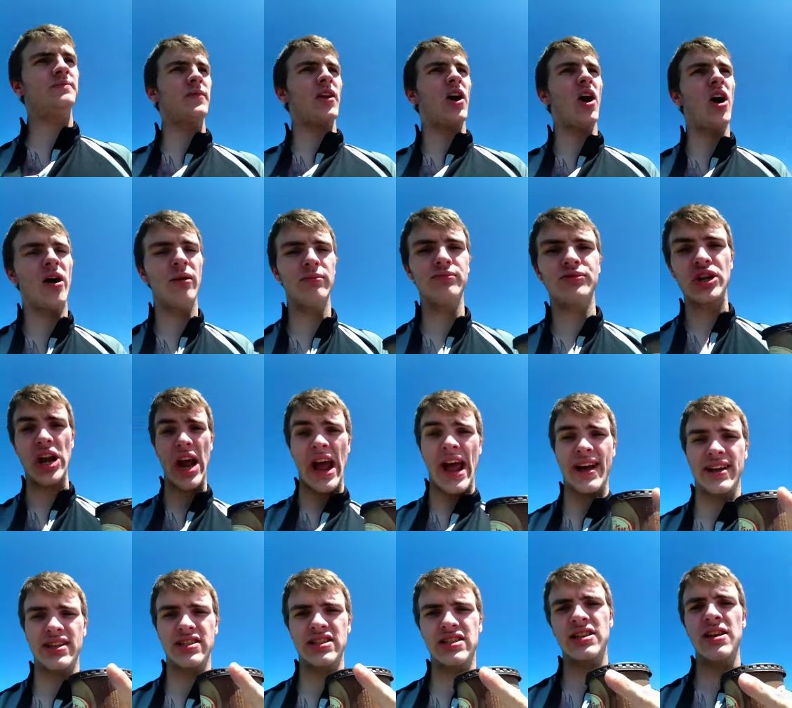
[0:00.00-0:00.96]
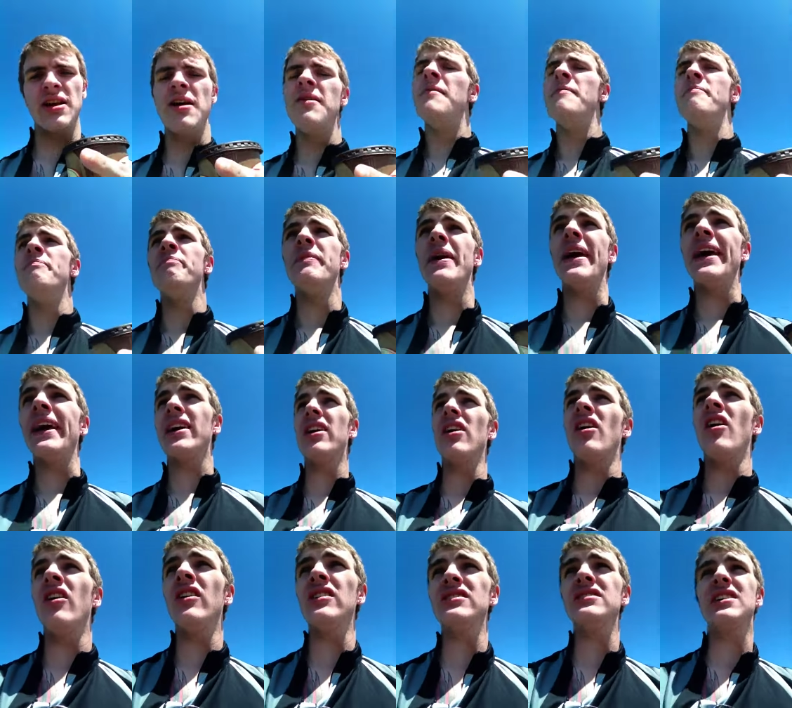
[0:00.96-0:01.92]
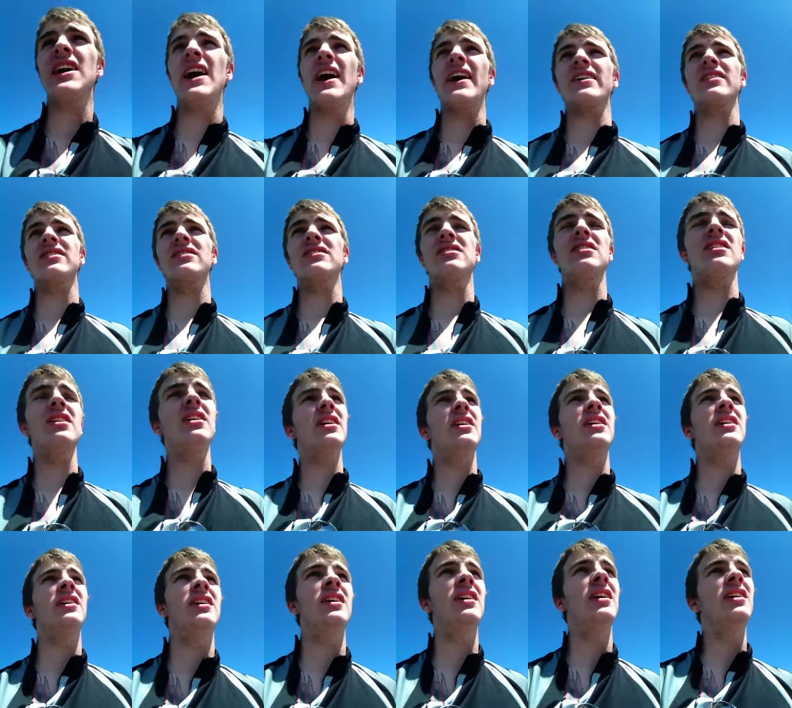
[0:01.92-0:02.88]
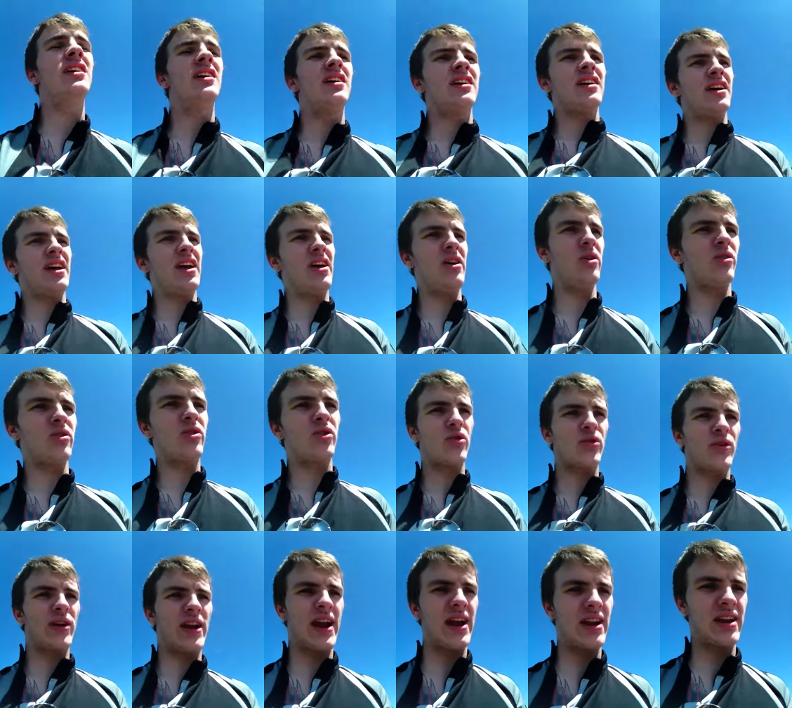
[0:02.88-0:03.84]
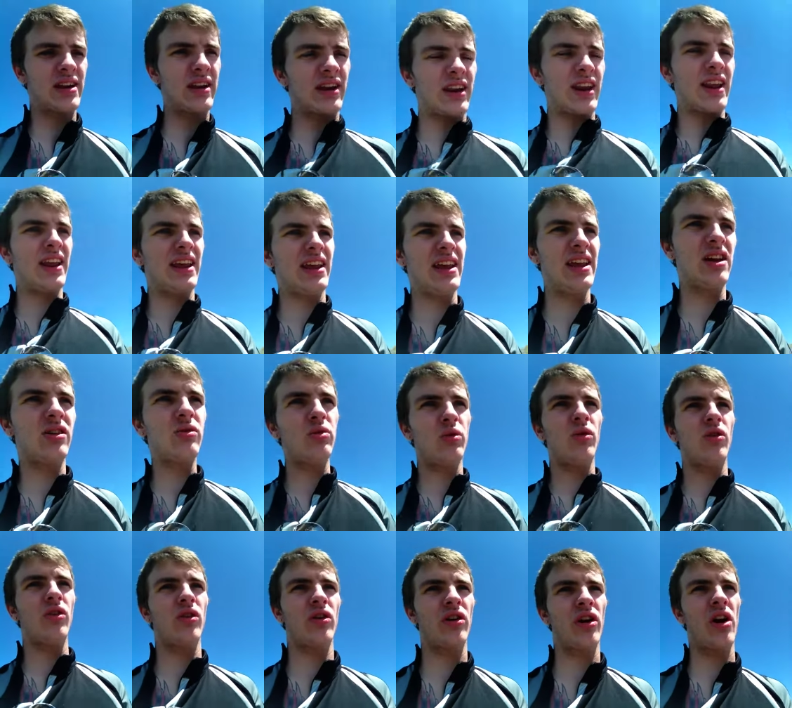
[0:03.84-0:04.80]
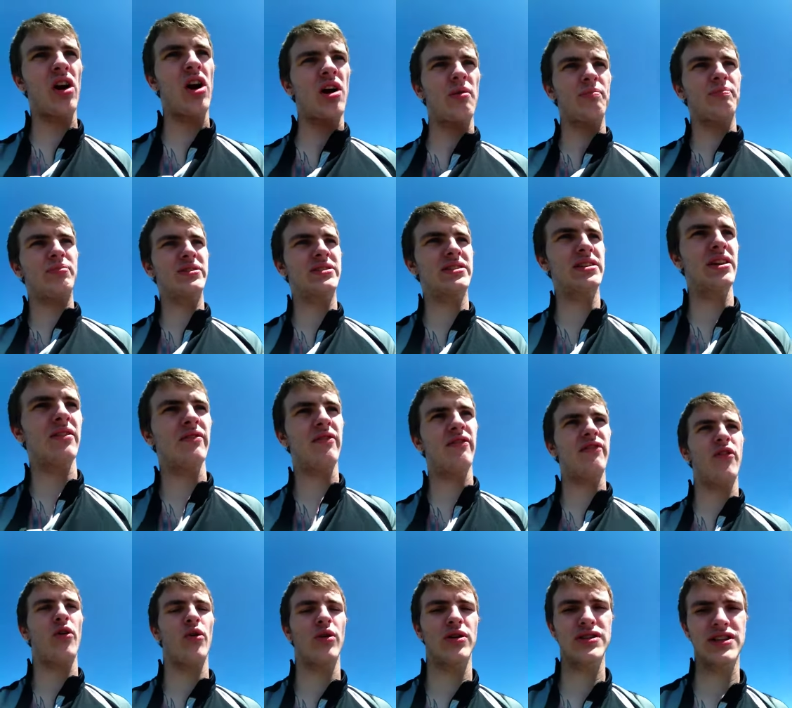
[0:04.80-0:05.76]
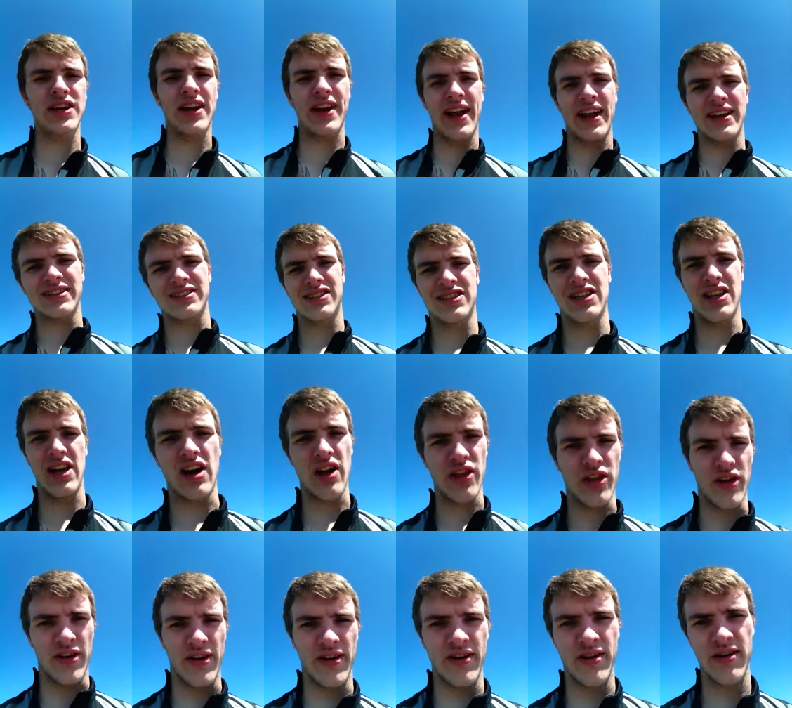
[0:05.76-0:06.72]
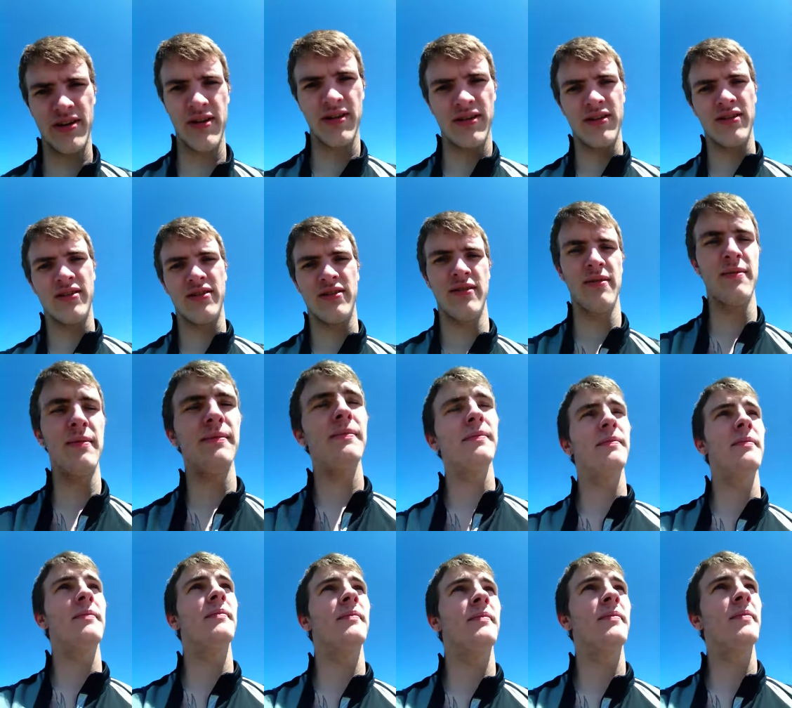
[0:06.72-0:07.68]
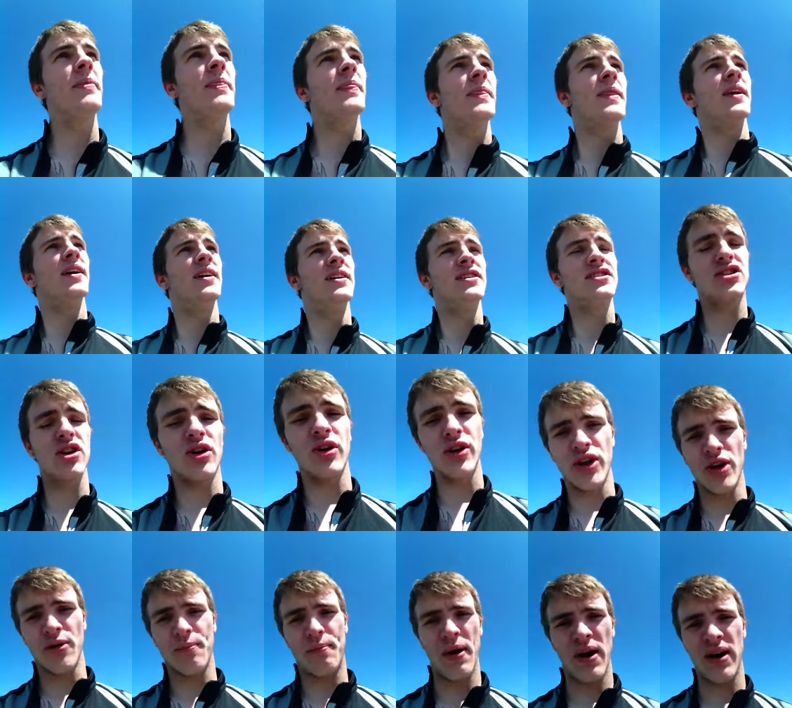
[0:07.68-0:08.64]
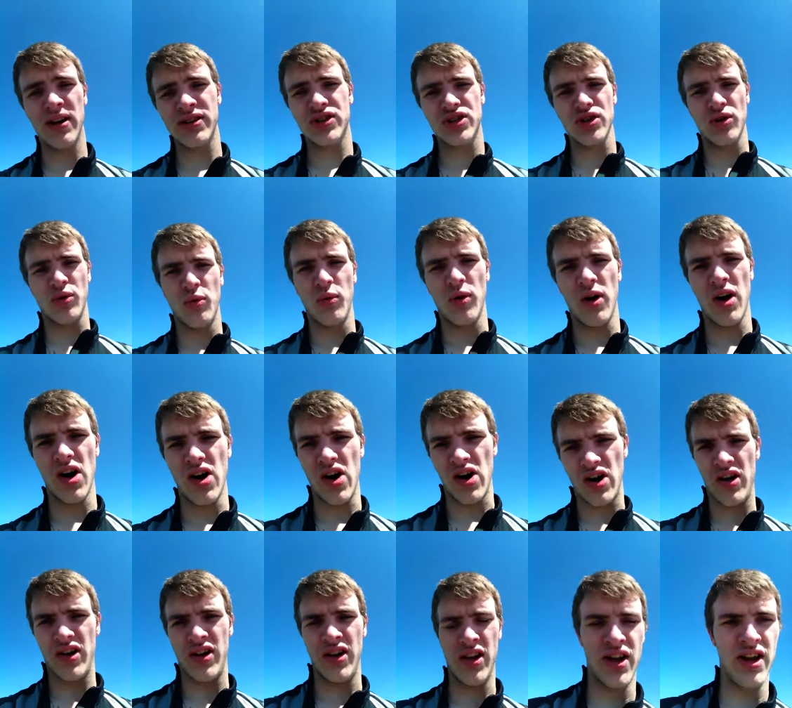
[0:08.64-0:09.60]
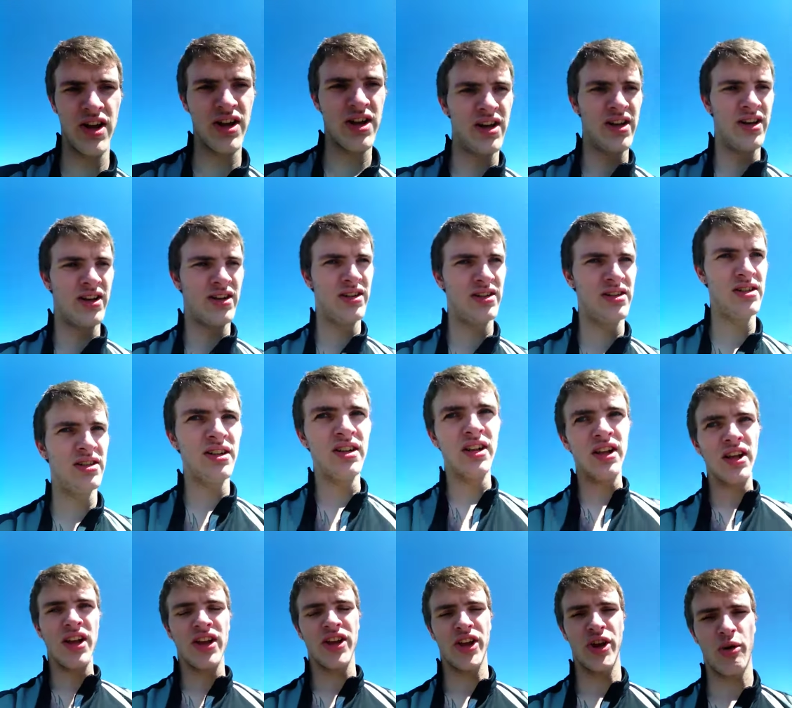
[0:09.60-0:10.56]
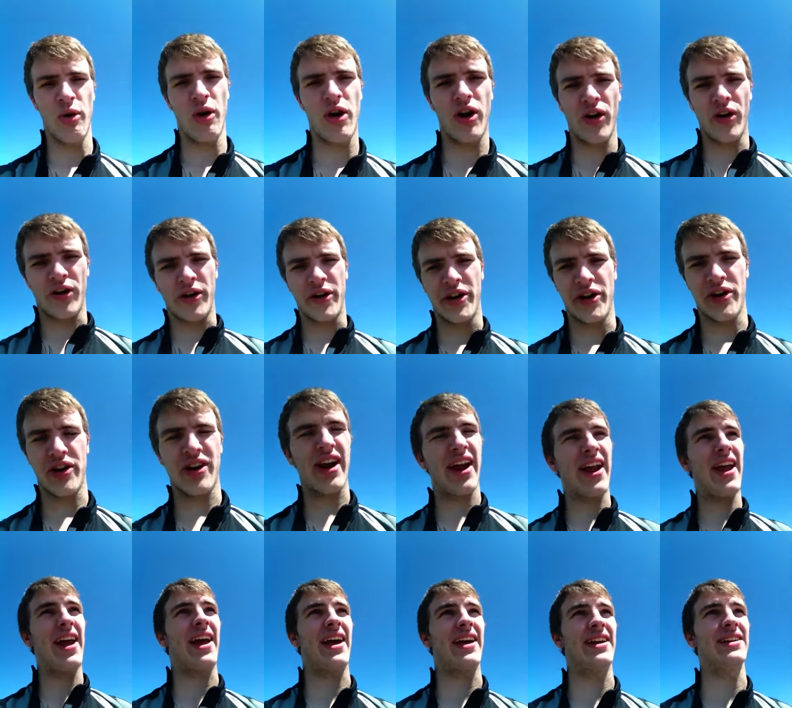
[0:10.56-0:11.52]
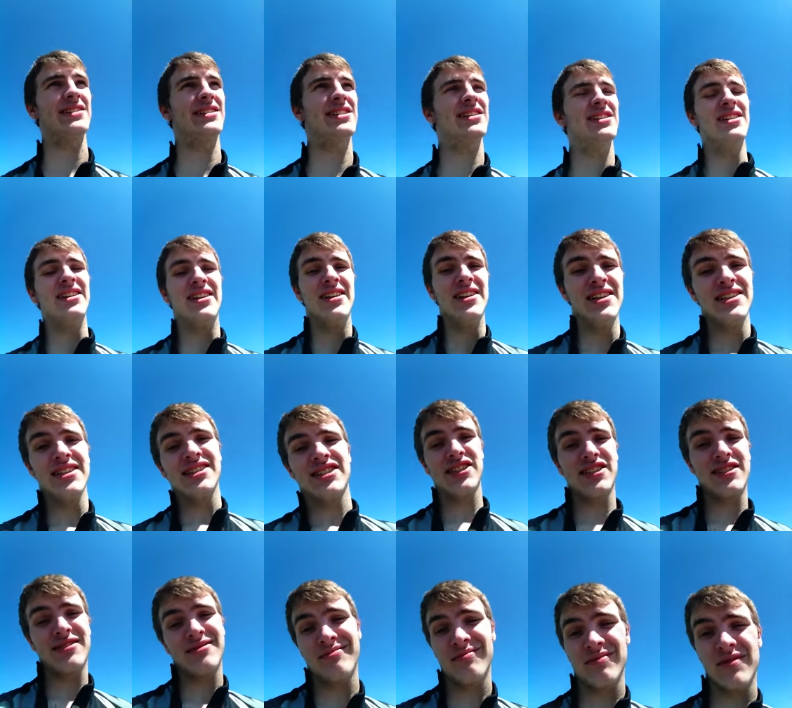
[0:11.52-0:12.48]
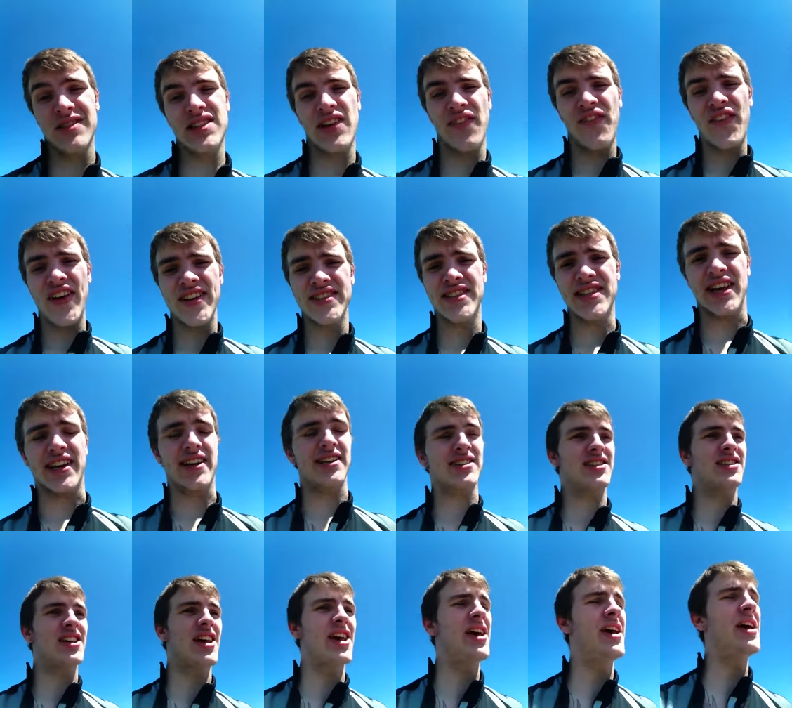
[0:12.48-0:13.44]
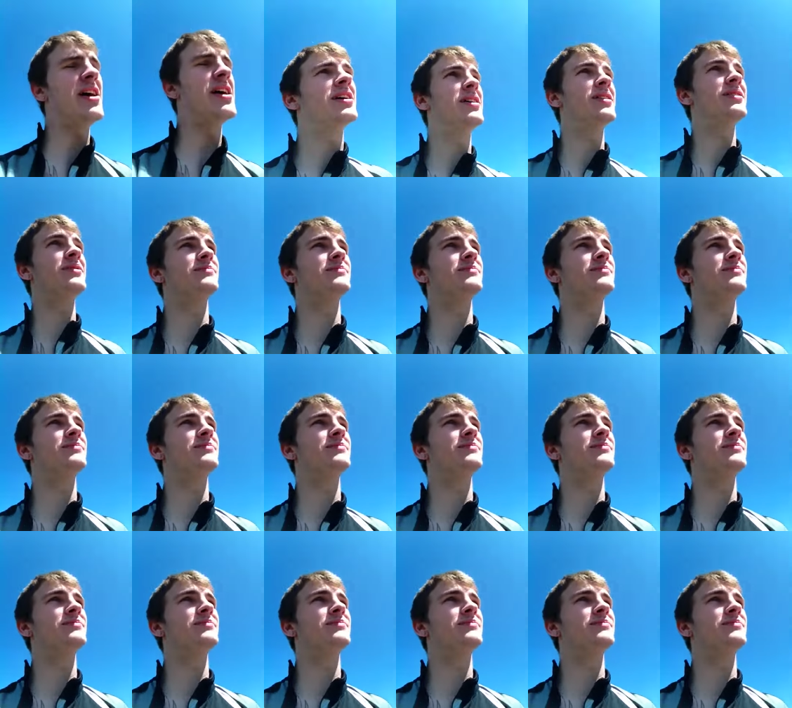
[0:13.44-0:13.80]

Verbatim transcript: objects make contact, it'll create an equal or opposite force against the other. So you punch a wall, you hurt your hand. It's, it's physics